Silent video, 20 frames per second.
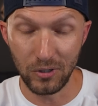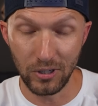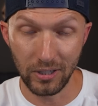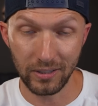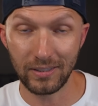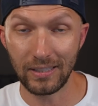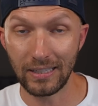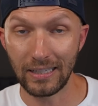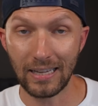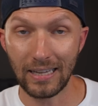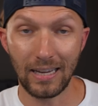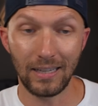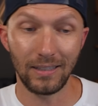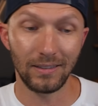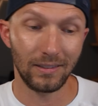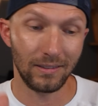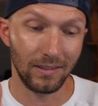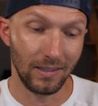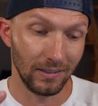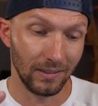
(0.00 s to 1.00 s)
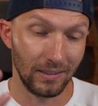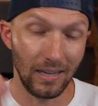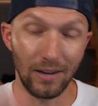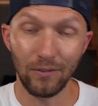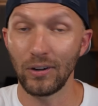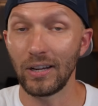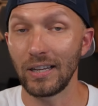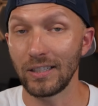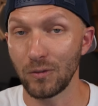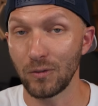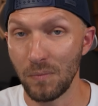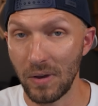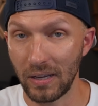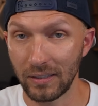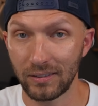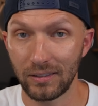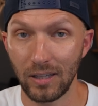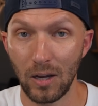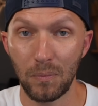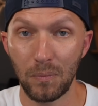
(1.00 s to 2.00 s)
just in case this ever gets
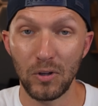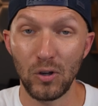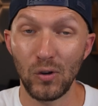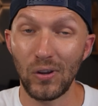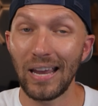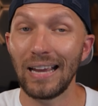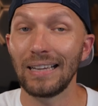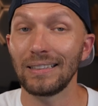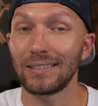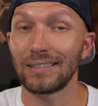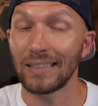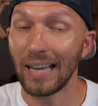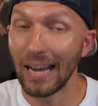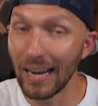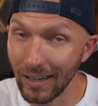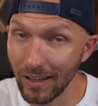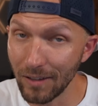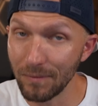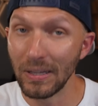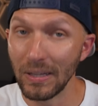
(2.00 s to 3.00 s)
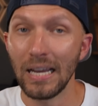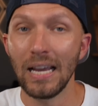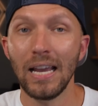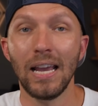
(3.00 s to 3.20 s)
messed up and you can't scan it.